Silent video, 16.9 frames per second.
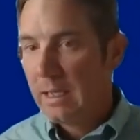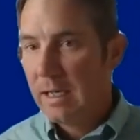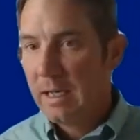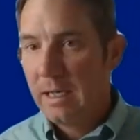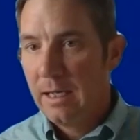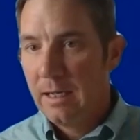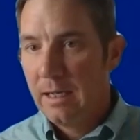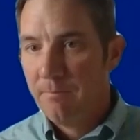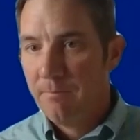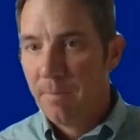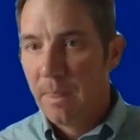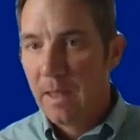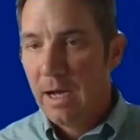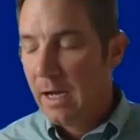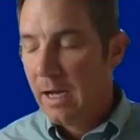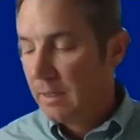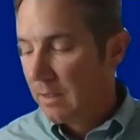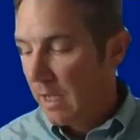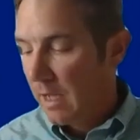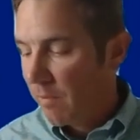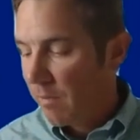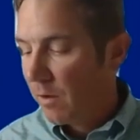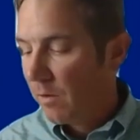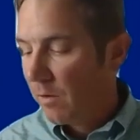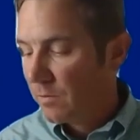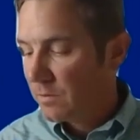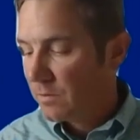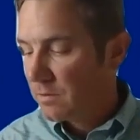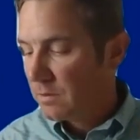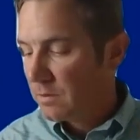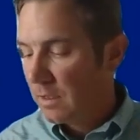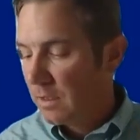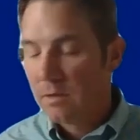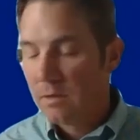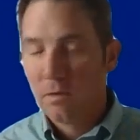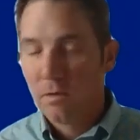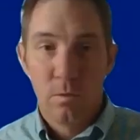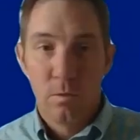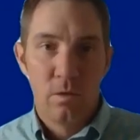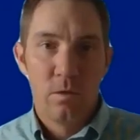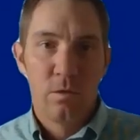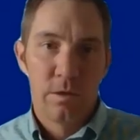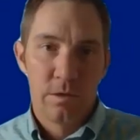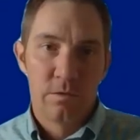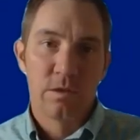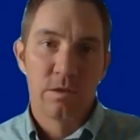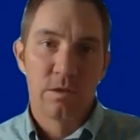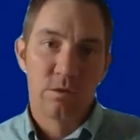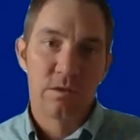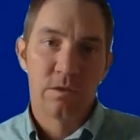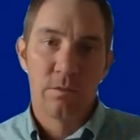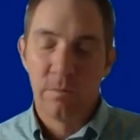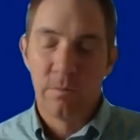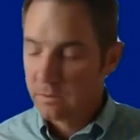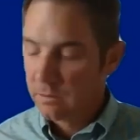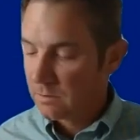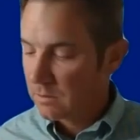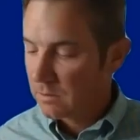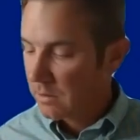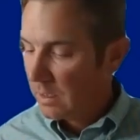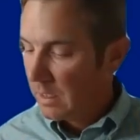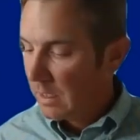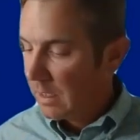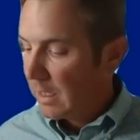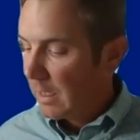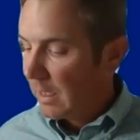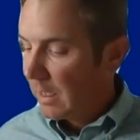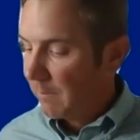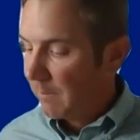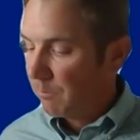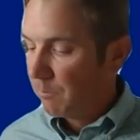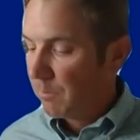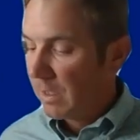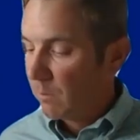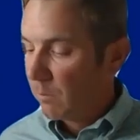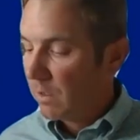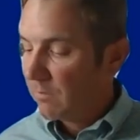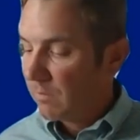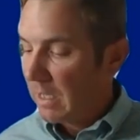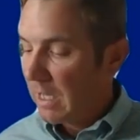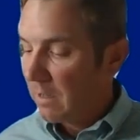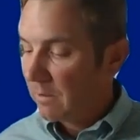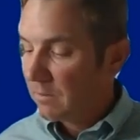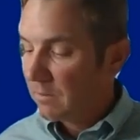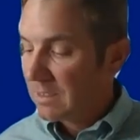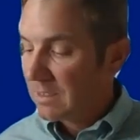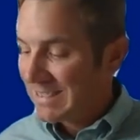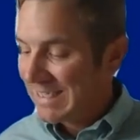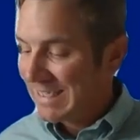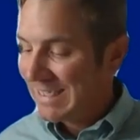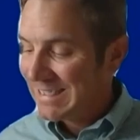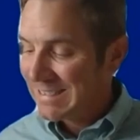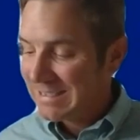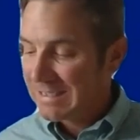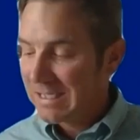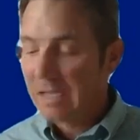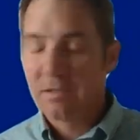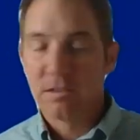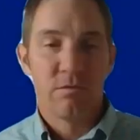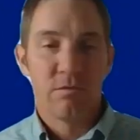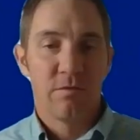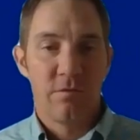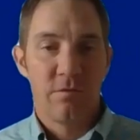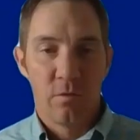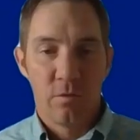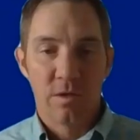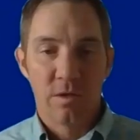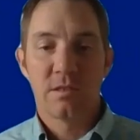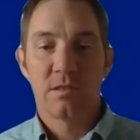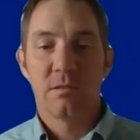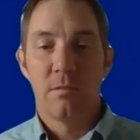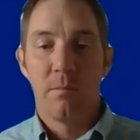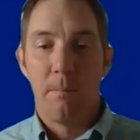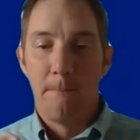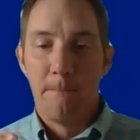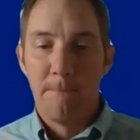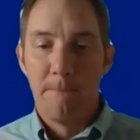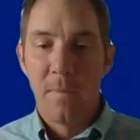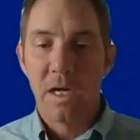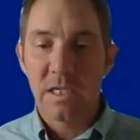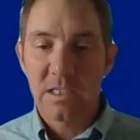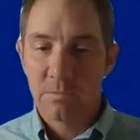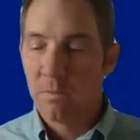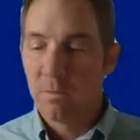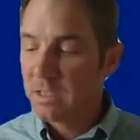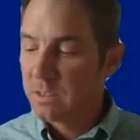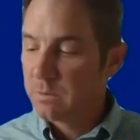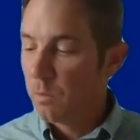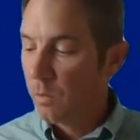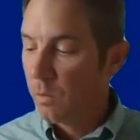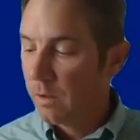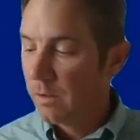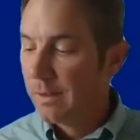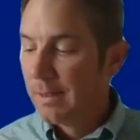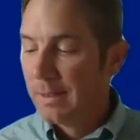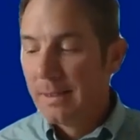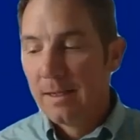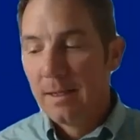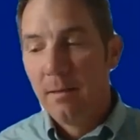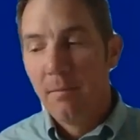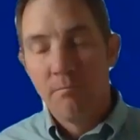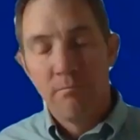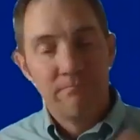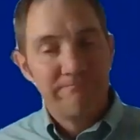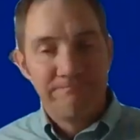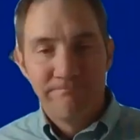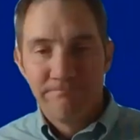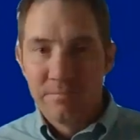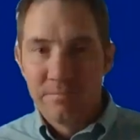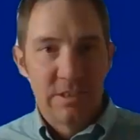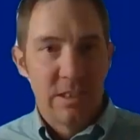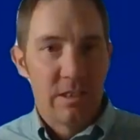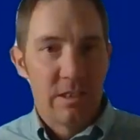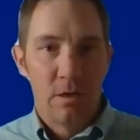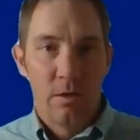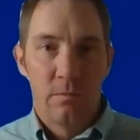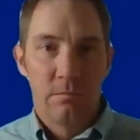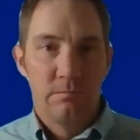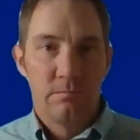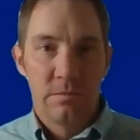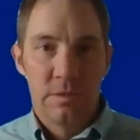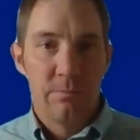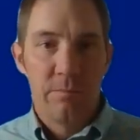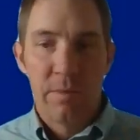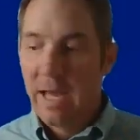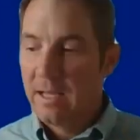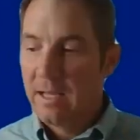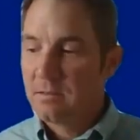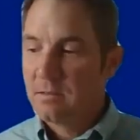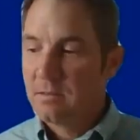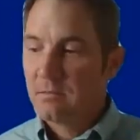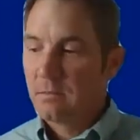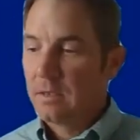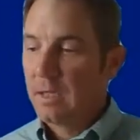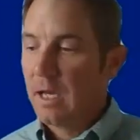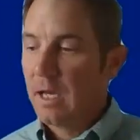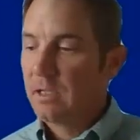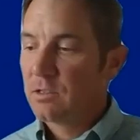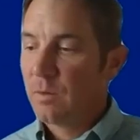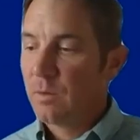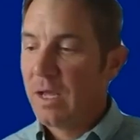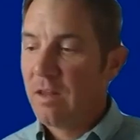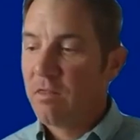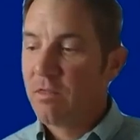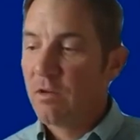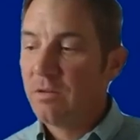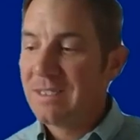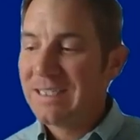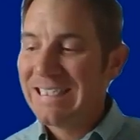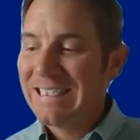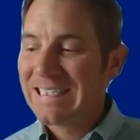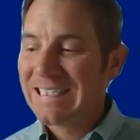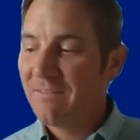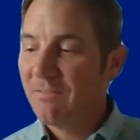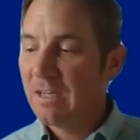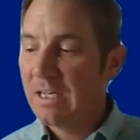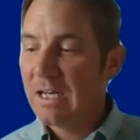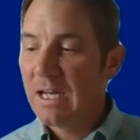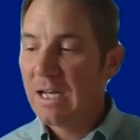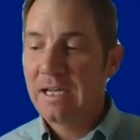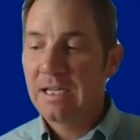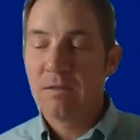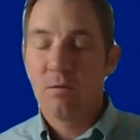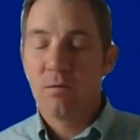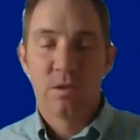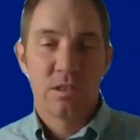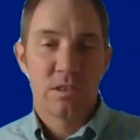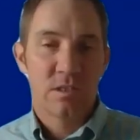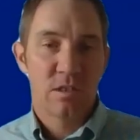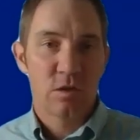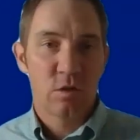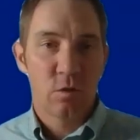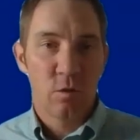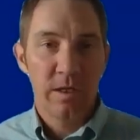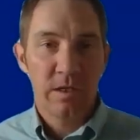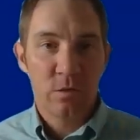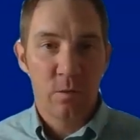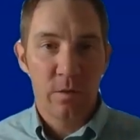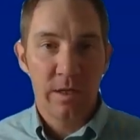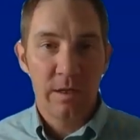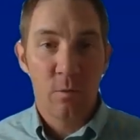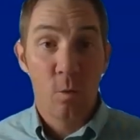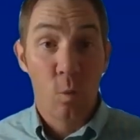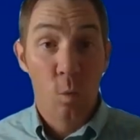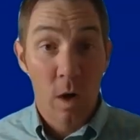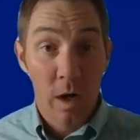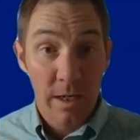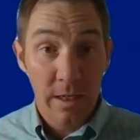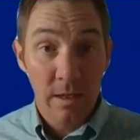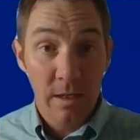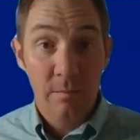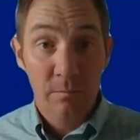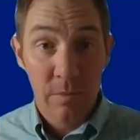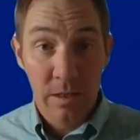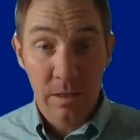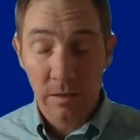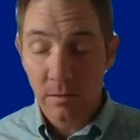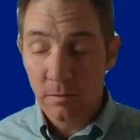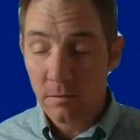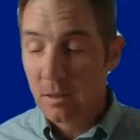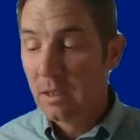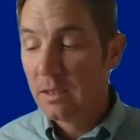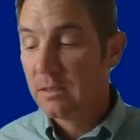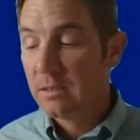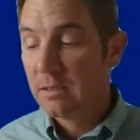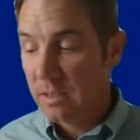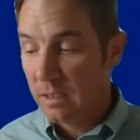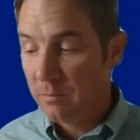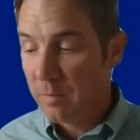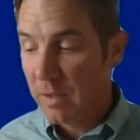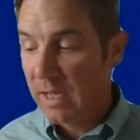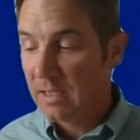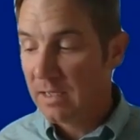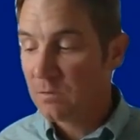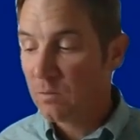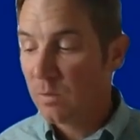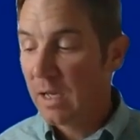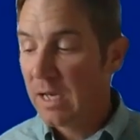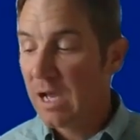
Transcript: on those who are doing short-term rentals. But it would have allowed the cities and towns to enforce much, much more didn't pass. Okay, so we had 1379, which is the 2021 bill, didn't pass. We had